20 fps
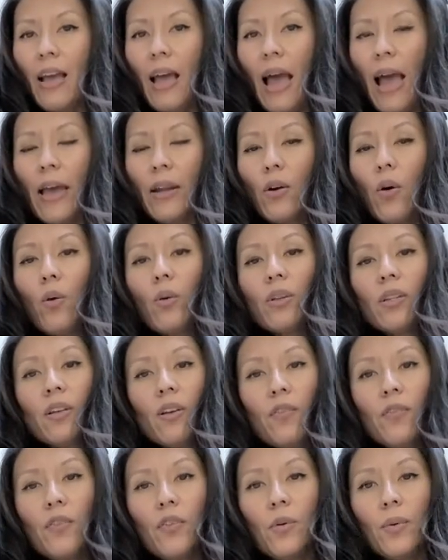And only a
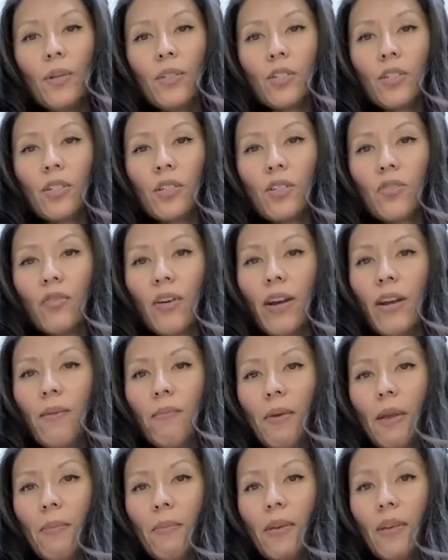few inches, right?
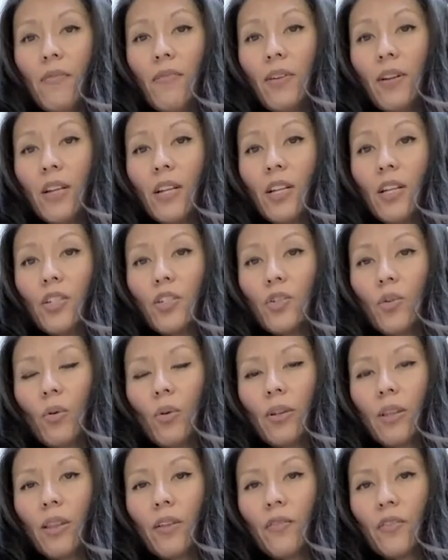Maybe even an inch
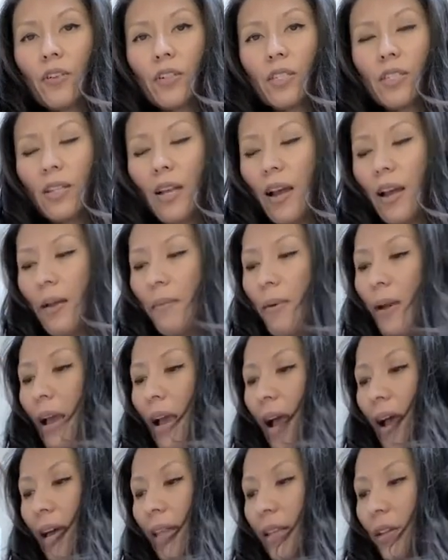only the first time.
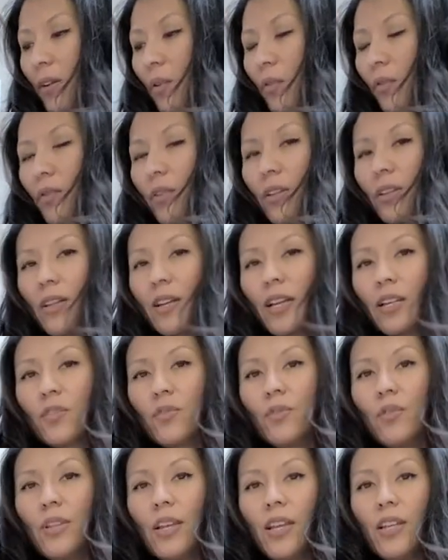And then over the next
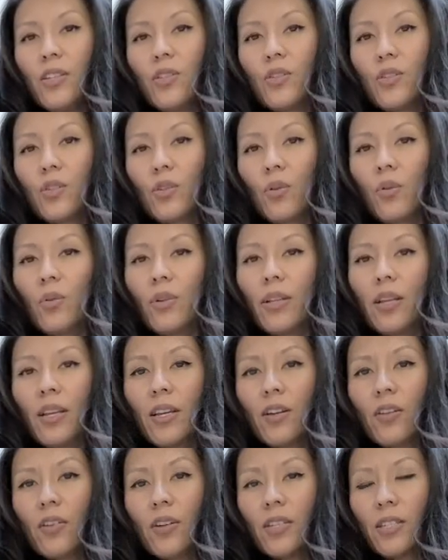few days, you slowly
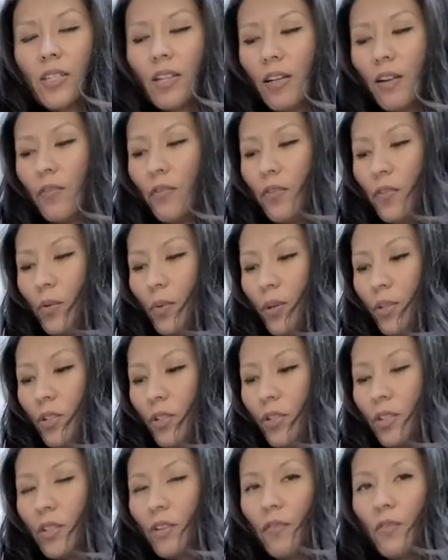increase it, a few
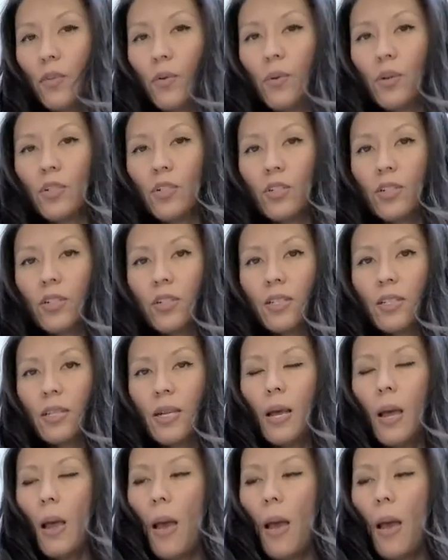inches.